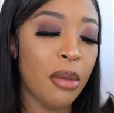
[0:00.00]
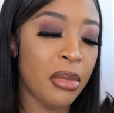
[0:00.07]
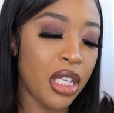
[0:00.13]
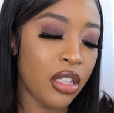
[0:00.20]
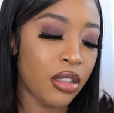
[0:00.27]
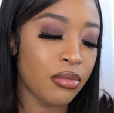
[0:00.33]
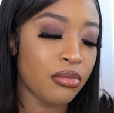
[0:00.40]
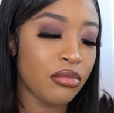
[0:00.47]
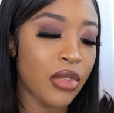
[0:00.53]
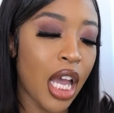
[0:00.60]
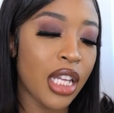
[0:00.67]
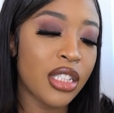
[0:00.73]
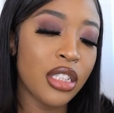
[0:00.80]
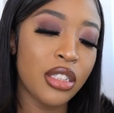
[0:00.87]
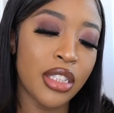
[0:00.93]
I mean,
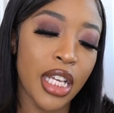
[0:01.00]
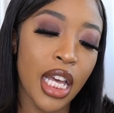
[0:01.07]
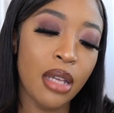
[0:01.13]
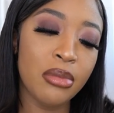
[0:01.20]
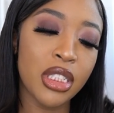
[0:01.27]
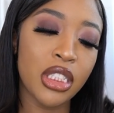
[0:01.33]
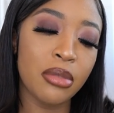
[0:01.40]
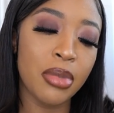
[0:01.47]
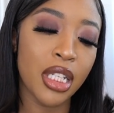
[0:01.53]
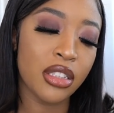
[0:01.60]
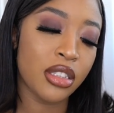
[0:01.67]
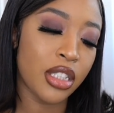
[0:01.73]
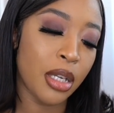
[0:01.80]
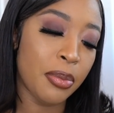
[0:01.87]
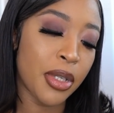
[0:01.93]
I did damage it by
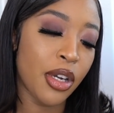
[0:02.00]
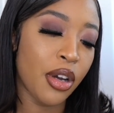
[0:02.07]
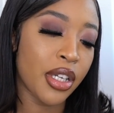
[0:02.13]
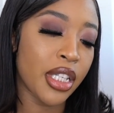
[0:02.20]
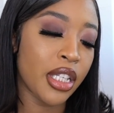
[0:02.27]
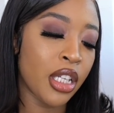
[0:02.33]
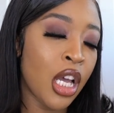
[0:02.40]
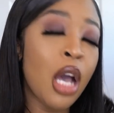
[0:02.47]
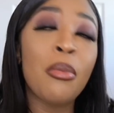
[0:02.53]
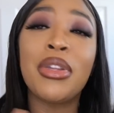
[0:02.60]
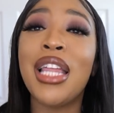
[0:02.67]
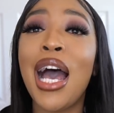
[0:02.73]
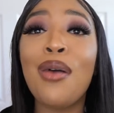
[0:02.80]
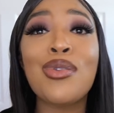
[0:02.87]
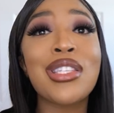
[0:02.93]
stepping on it, but
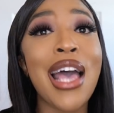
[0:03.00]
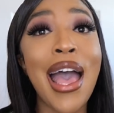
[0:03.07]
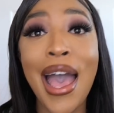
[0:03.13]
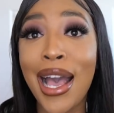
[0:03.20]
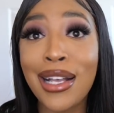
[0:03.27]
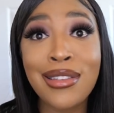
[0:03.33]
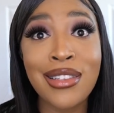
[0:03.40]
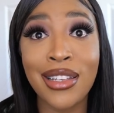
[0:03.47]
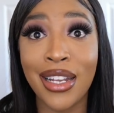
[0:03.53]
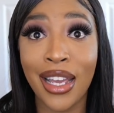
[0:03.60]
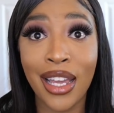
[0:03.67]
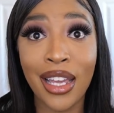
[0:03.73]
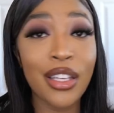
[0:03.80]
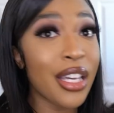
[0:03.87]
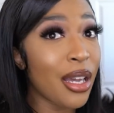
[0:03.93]
that was an
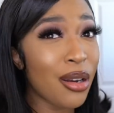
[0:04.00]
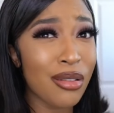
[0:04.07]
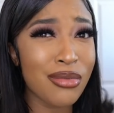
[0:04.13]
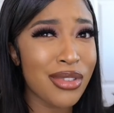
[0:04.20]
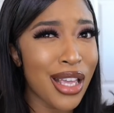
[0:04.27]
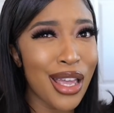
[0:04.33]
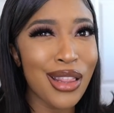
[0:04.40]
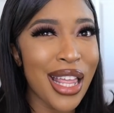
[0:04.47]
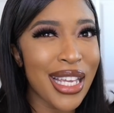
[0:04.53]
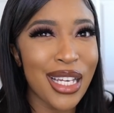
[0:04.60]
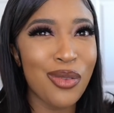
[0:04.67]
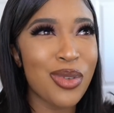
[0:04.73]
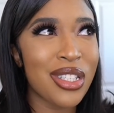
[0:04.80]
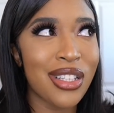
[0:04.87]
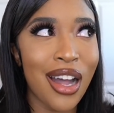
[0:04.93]
accident. You know what I'm saying? Like,
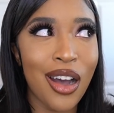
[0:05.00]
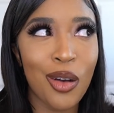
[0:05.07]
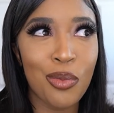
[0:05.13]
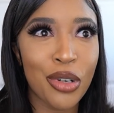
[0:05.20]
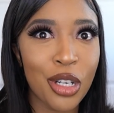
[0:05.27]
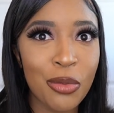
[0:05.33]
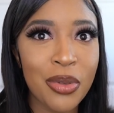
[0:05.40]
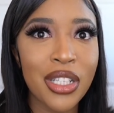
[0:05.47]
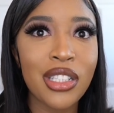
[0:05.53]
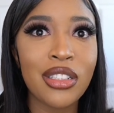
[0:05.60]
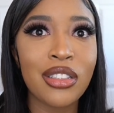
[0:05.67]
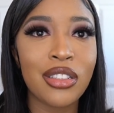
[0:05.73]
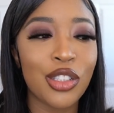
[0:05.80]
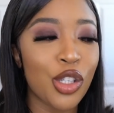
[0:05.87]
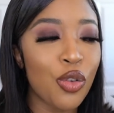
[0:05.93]
it was not on
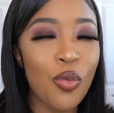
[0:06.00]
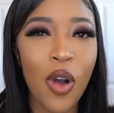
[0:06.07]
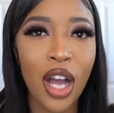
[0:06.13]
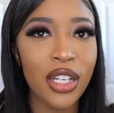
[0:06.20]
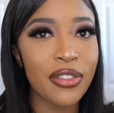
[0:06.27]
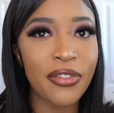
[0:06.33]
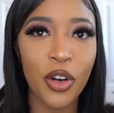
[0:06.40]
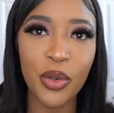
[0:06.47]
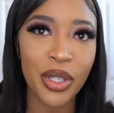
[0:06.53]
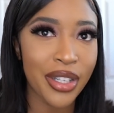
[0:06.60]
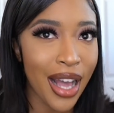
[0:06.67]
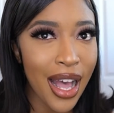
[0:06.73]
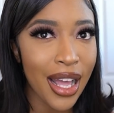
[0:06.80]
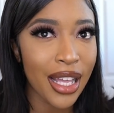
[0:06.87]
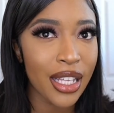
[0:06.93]
purpose. Do you want the phone or
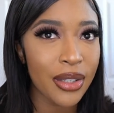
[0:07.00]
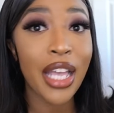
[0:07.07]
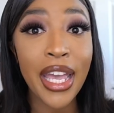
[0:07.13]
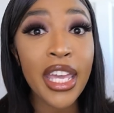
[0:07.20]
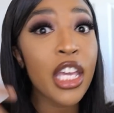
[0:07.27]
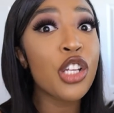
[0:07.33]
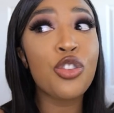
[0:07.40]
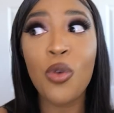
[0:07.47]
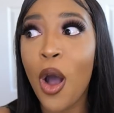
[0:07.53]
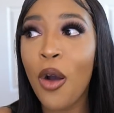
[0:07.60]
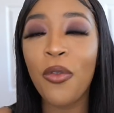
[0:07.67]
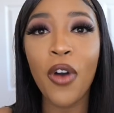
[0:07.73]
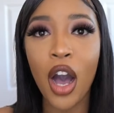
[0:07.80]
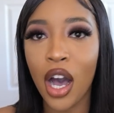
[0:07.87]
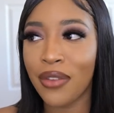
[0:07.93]
not? And he
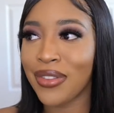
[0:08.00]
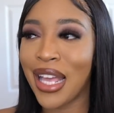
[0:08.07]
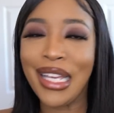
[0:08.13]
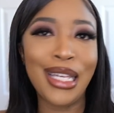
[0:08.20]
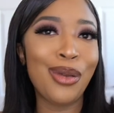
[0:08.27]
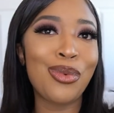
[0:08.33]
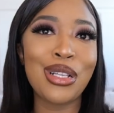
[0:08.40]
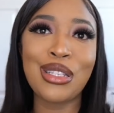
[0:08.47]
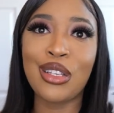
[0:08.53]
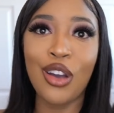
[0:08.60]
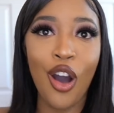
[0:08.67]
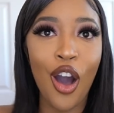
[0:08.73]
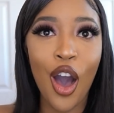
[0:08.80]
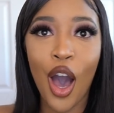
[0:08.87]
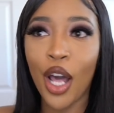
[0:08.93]
drove off like he was
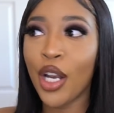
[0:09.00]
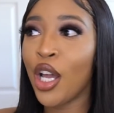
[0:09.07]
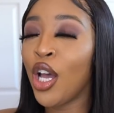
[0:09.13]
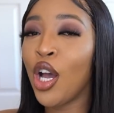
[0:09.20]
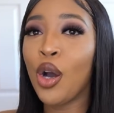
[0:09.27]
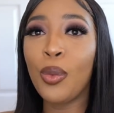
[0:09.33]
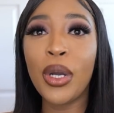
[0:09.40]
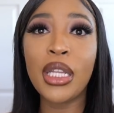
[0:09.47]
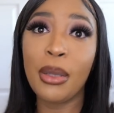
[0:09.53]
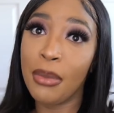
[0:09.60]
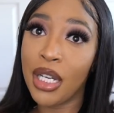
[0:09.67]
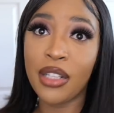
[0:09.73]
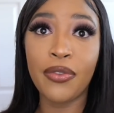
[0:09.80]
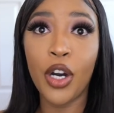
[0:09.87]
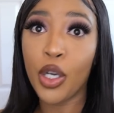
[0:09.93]
gone with the
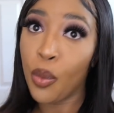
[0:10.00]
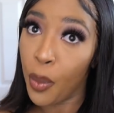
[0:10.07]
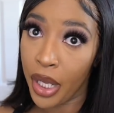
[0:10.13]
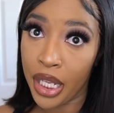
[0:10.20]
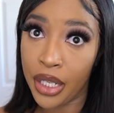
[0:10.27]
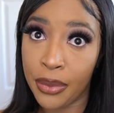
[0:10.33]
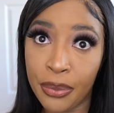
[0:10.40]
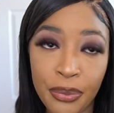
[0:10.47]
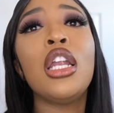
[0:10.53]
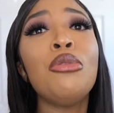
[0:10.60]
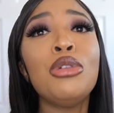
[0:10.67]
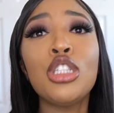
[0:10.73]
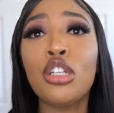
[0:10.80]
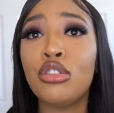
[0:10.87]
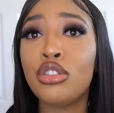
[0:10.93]
motherfucking win. And let
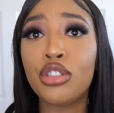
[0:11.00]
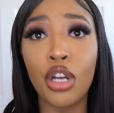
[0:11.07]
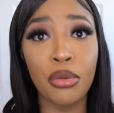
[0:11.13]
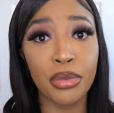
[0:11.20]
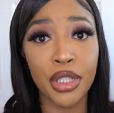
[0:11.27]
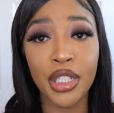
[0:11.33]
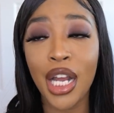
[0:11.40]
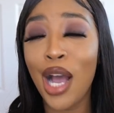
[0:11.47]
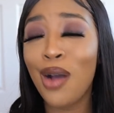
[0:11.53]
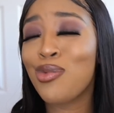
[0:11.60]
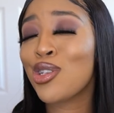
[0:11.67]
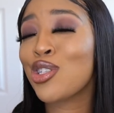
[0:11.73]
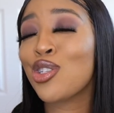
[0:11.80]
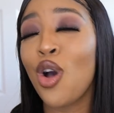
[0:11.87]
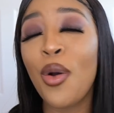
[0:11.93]
me tell you something. I
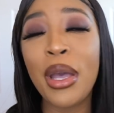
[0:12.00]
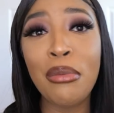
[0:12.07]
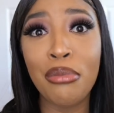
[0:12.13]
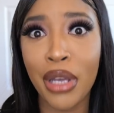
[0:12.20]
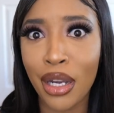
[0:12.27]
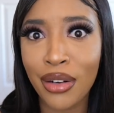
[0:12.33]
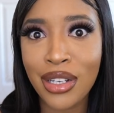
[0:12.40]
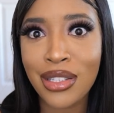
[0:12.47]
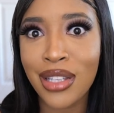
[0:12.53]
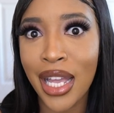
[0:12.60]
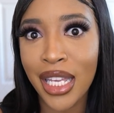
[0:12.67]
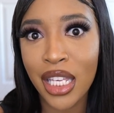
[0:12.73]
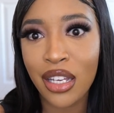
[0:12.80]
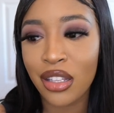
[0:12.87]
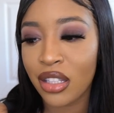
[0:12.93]
was so embarrassed that
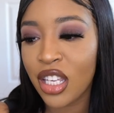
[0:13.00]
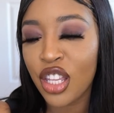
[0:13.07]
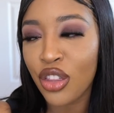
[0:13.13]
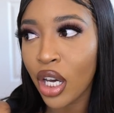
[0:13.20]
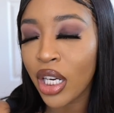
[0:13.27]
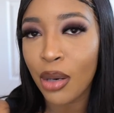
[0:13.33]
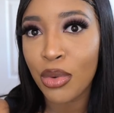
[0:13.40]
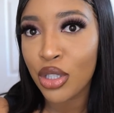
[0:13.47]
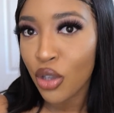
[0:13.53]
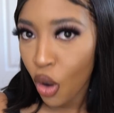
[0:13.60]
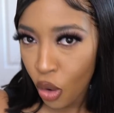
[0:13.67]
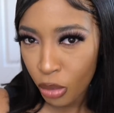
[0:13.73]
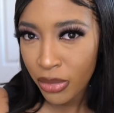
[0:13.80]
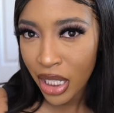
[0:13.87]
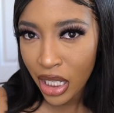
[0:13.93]
he thought I was
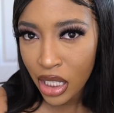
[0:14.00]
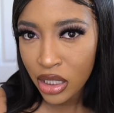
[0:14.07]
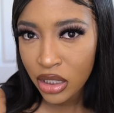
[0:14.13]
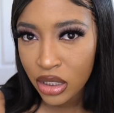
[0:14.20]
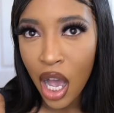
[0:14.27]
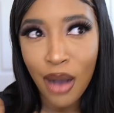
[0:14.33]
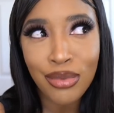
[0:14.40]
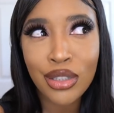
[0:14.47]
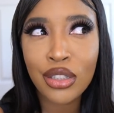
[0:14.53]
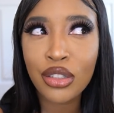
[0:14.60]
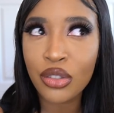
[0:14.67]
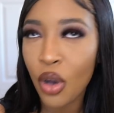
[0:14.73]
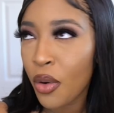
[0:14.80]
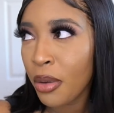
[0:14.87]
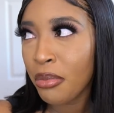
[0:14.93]
homeless. I was
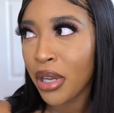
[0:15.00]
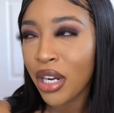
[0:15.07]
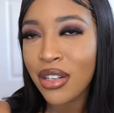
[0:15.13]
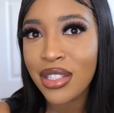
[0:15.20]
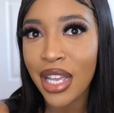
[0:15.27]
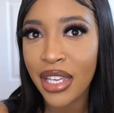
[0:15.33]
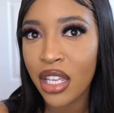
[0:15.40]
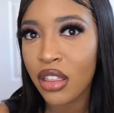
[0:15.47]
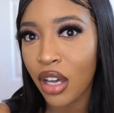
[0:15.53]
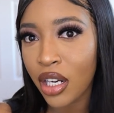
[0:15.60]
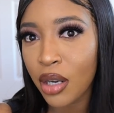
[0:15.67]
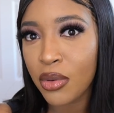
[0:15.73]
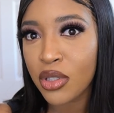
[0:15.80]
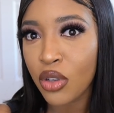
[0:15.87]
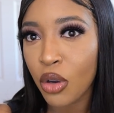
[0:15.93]
so embarrassed that he thought
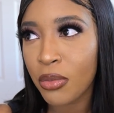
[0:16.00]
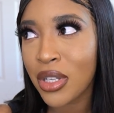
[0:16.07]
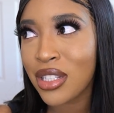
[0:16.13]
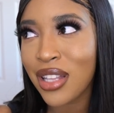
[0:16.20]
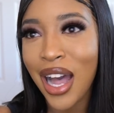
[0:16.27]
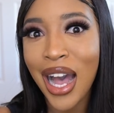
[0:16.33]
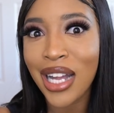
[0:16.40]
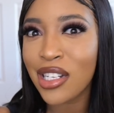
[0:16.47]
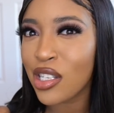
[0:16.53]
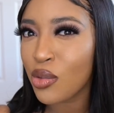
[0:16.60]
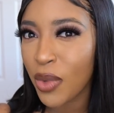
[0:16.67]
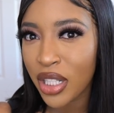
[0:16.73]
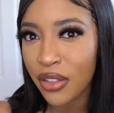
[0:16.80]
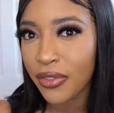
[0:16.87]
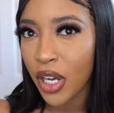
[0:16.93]
I was homeless that I just
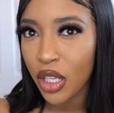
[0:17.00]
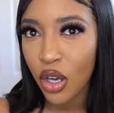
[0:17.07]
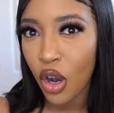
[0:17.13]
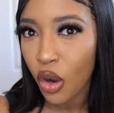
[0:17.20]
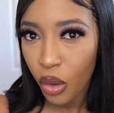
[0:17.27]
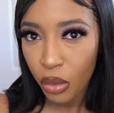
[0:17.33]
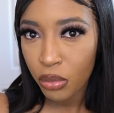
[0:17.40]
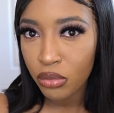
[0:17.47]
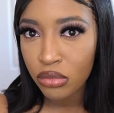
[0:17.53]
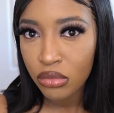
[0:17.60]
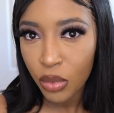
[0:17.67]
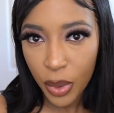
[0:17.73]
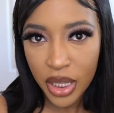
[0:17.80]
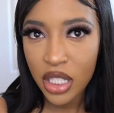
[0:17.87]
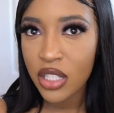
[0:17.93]
went the fuck home
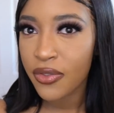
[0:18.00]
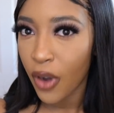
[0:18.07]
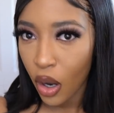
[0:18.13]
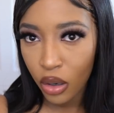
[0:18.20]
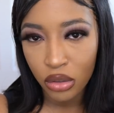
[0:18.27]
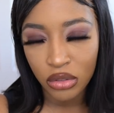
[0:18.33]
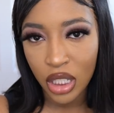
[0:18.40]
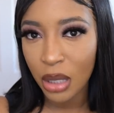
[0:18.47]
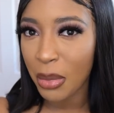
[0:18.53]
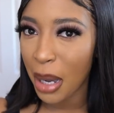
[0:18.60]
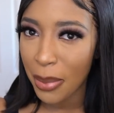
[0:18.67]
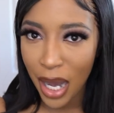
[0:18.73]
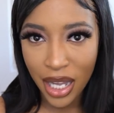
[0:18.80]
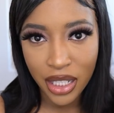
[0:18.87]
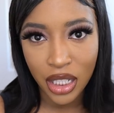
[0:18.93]
with his phone in my
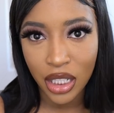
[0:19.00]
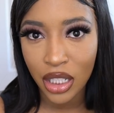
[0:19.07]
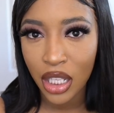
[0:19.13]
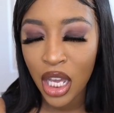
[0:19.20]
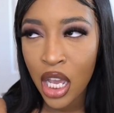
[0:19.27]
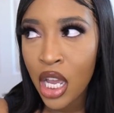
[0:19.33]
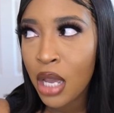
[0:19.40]
pocket.